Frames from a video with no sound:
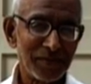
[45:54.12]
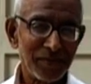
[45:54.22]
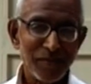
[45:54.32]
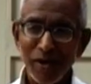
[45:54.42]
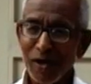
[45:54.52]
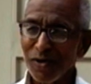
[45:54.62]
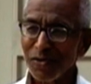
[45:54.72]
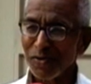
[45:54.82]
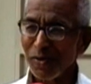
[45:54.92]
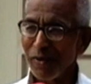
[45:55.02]
Because
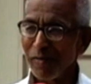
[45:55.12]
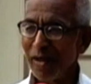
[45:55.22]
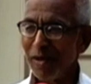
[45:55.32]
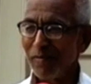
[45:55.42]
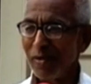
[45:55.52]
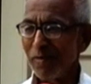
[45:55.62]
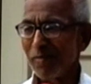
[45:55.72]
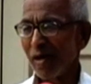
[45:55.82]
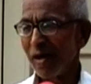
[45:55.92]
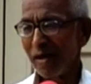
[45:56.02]
so many
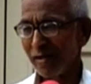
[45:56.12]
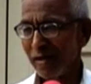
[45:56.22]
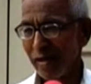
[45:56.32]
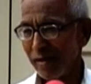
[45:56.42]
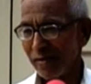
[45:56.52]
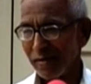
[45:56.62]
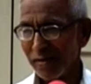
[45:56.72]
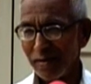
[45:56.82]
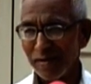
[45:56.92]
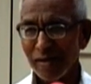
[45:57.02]
people are there,
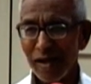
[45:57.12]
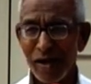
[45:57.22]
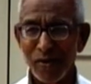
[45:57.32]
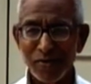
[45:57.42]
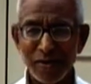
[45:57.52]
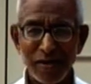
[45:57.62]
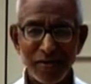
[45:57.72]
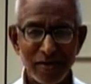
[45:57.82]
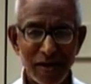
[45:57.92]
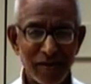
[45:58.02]

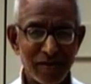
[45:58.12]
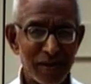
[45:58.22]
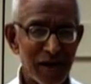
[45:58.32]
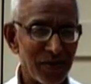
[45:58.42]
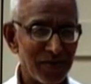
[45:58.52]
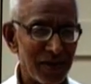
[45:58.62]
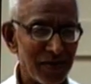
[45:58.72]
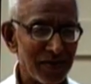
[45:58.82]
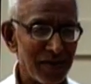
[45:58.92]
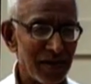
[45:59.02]
thousands and
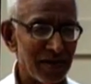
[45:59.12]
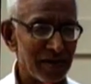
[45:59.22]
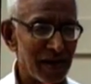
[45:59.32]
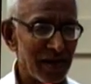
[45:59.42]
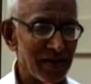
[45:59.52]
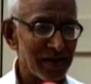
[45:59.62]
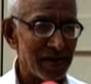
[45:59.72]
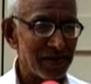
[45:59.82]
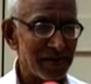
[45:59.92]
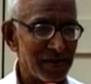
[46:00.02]
thousands and
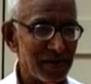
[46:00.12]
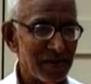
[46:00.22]
thousands.